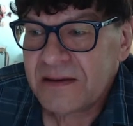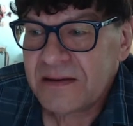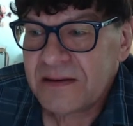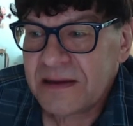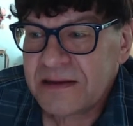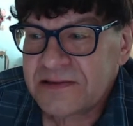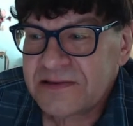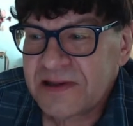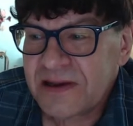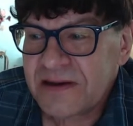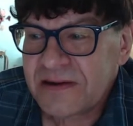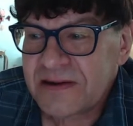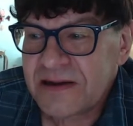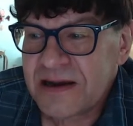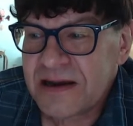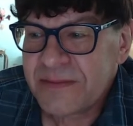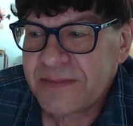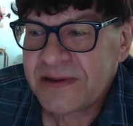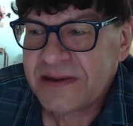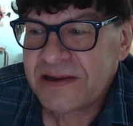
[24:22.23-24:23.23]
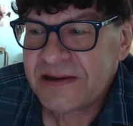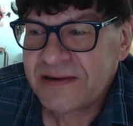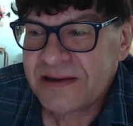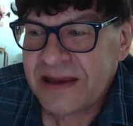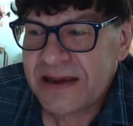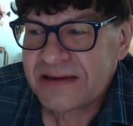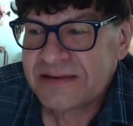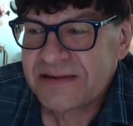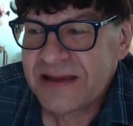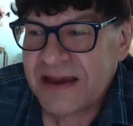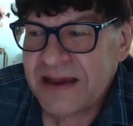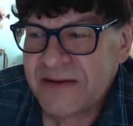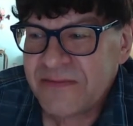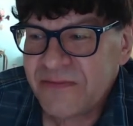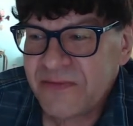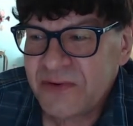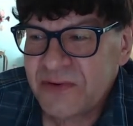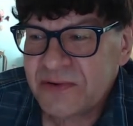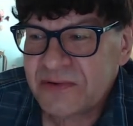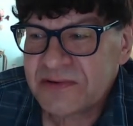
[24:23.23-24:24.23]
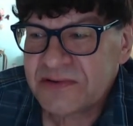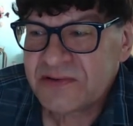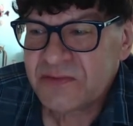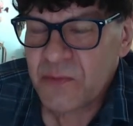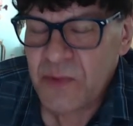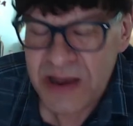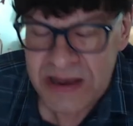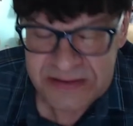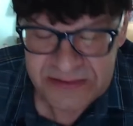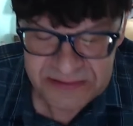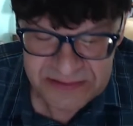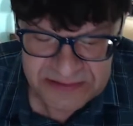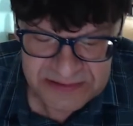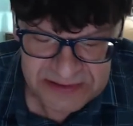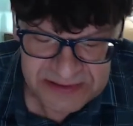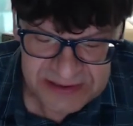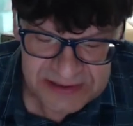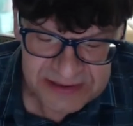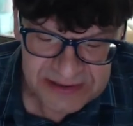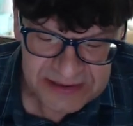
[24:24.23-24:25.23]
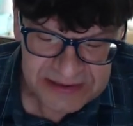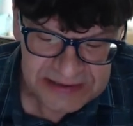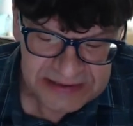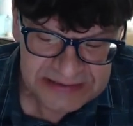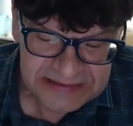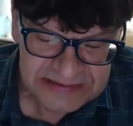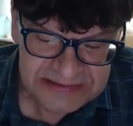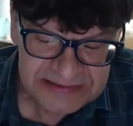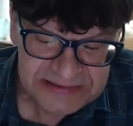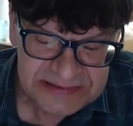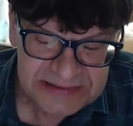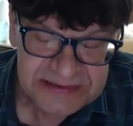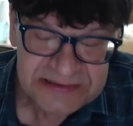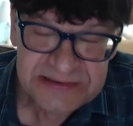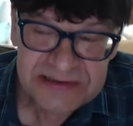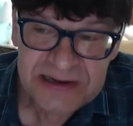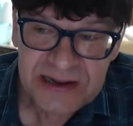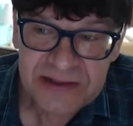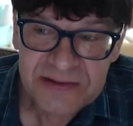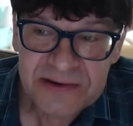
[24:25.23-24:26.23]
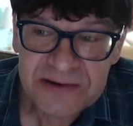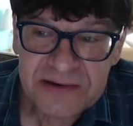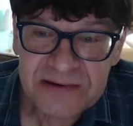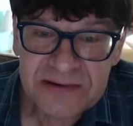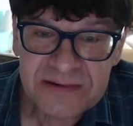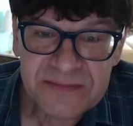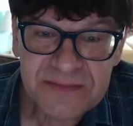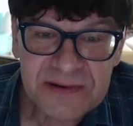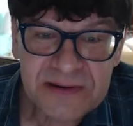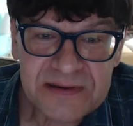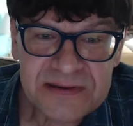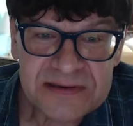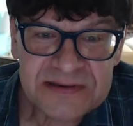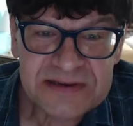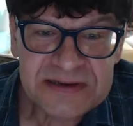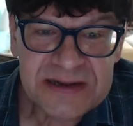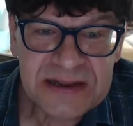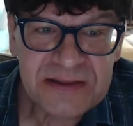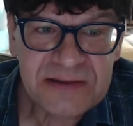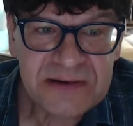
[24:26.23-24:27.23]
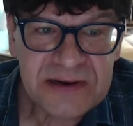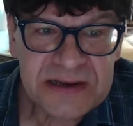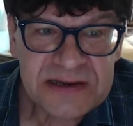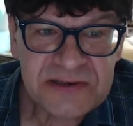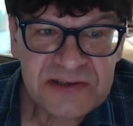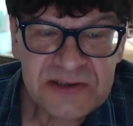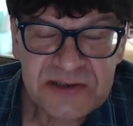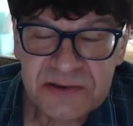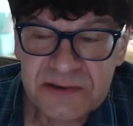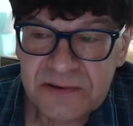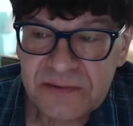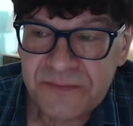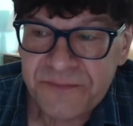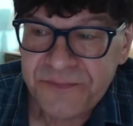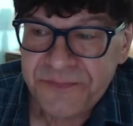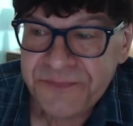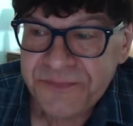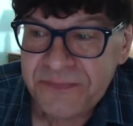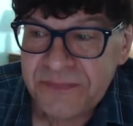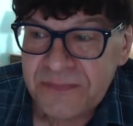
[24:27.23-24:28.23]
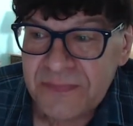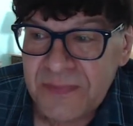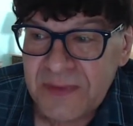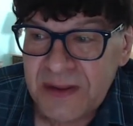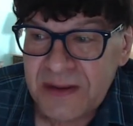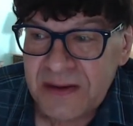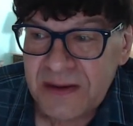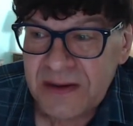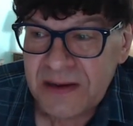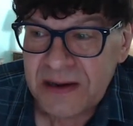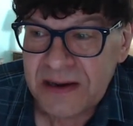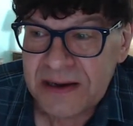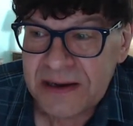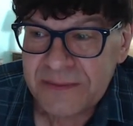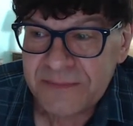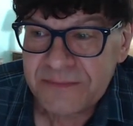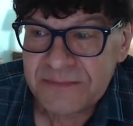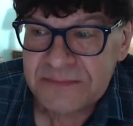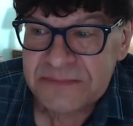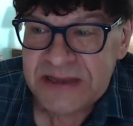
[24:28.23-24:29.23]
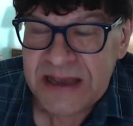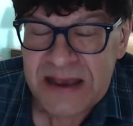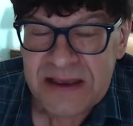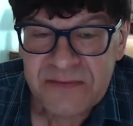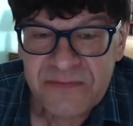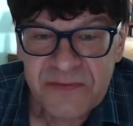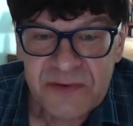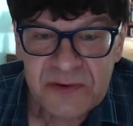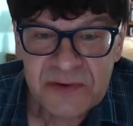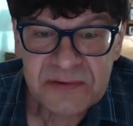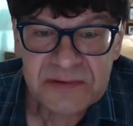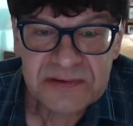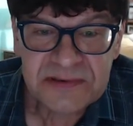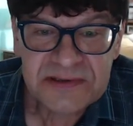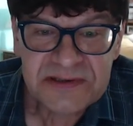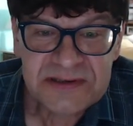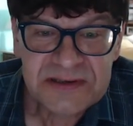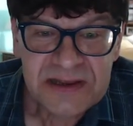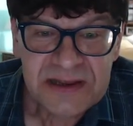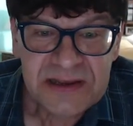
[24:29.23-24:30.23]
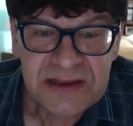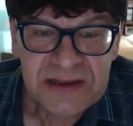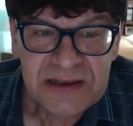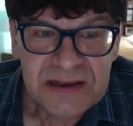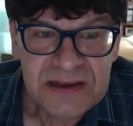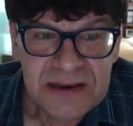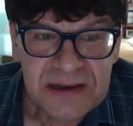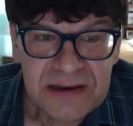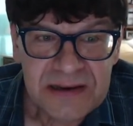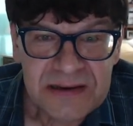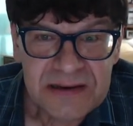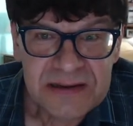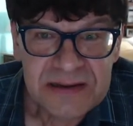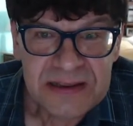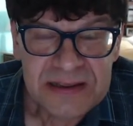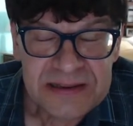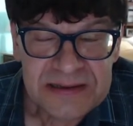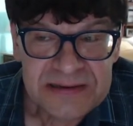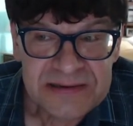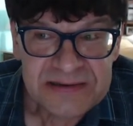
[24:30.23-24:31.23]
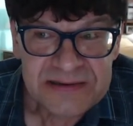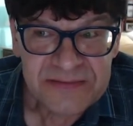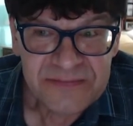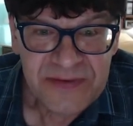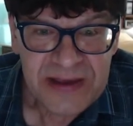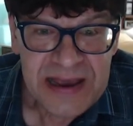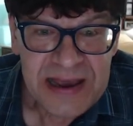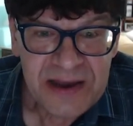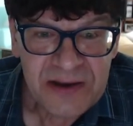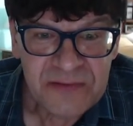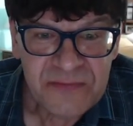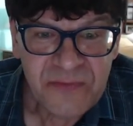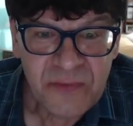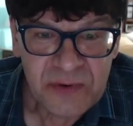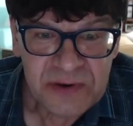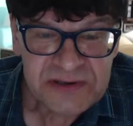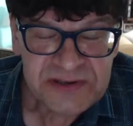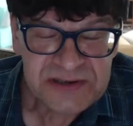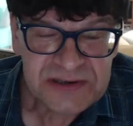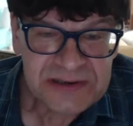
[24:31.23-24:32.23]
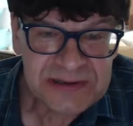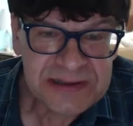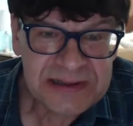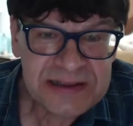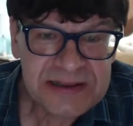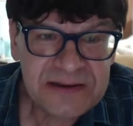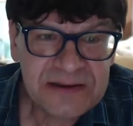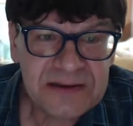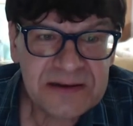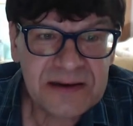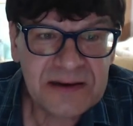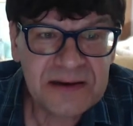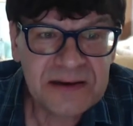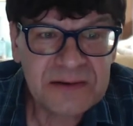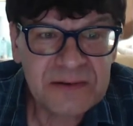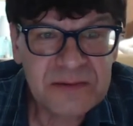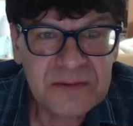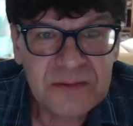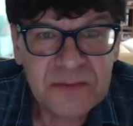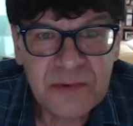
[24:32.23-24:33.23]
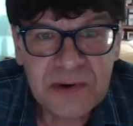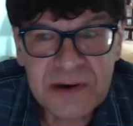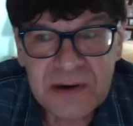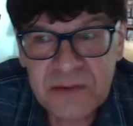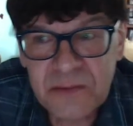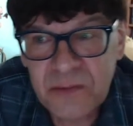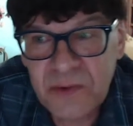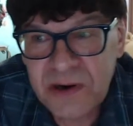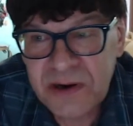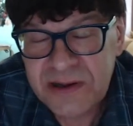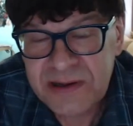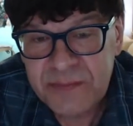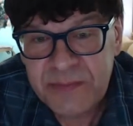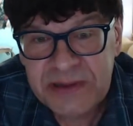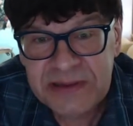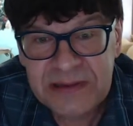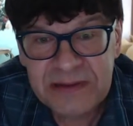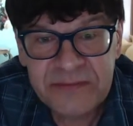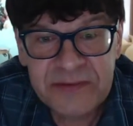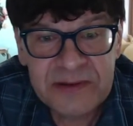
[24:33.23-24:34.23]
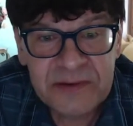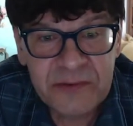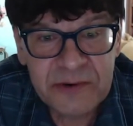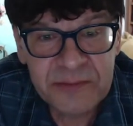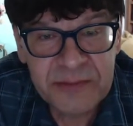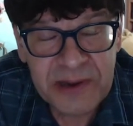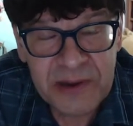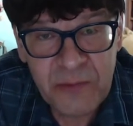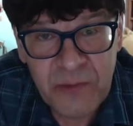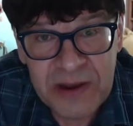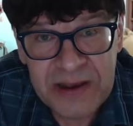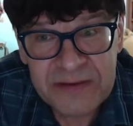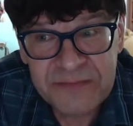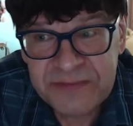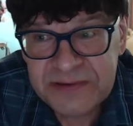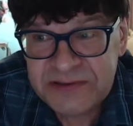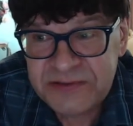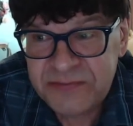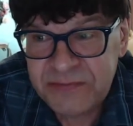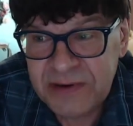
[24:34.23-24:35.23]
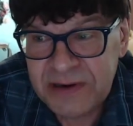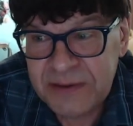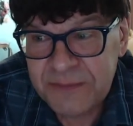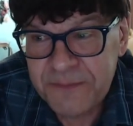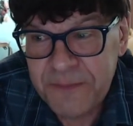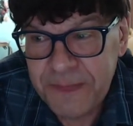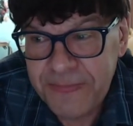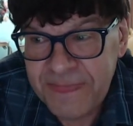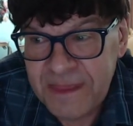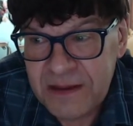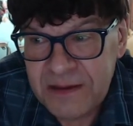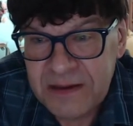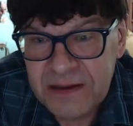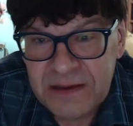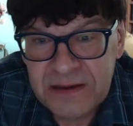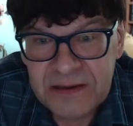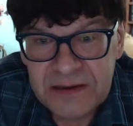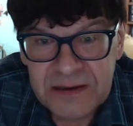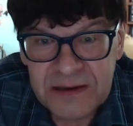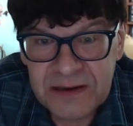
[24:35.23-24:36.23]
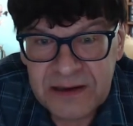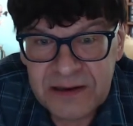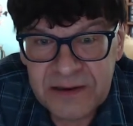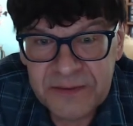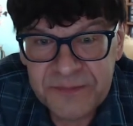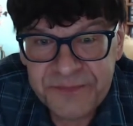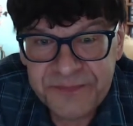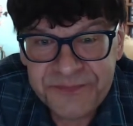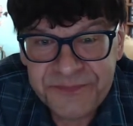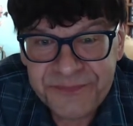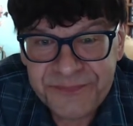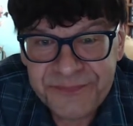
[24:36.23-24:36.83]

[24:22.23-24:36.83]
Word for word: I saw a comment here. Yeah, typhoons, weather is is another is another issue. Um, typhoons. In Davao, fortunately, uh, where we're going to be living, where my wife is from, um,